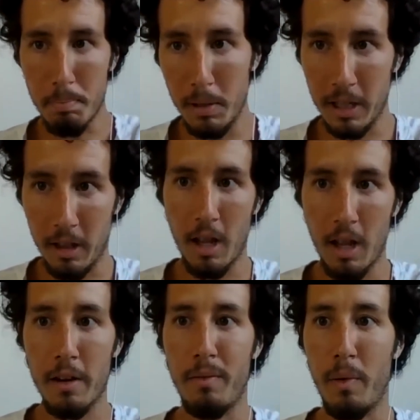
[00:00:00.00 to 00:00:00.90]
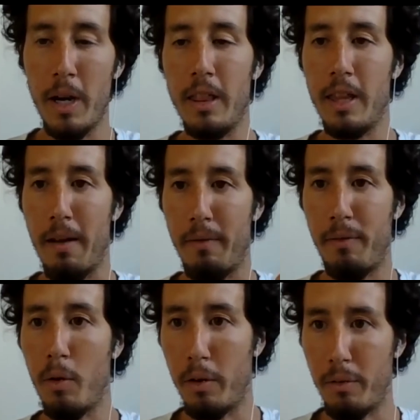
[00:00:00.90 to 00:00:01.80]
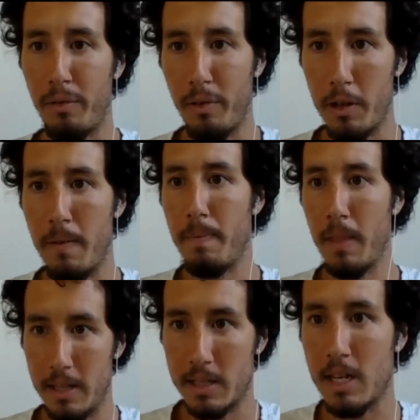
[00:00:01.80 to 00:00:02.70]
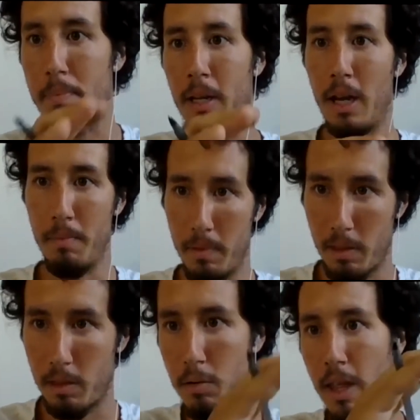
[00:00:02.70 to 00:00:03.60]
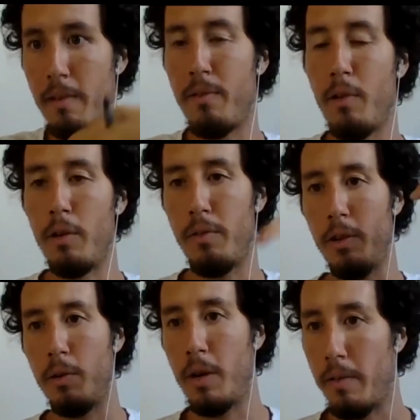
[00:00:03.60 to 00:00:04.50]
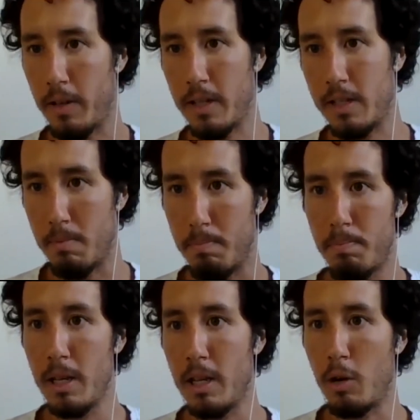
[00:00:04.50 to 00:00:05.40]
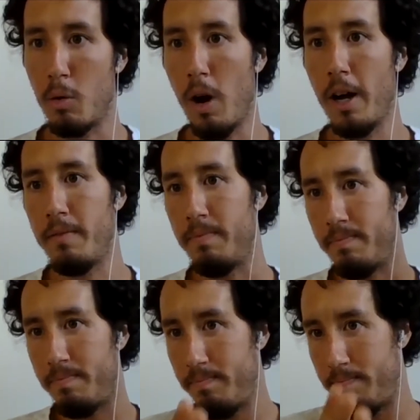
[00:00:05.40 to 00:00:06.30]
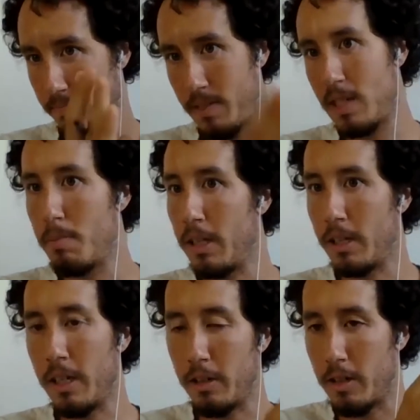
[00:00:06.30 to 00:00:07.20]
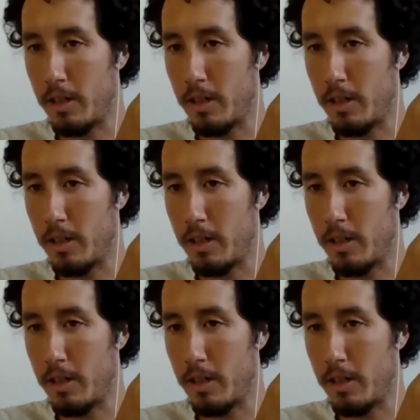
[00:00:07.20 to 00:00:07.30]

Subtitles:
putting a lot of weight in that forward foot and stepping up through that forward foot or whatever, that's a big quad stability there.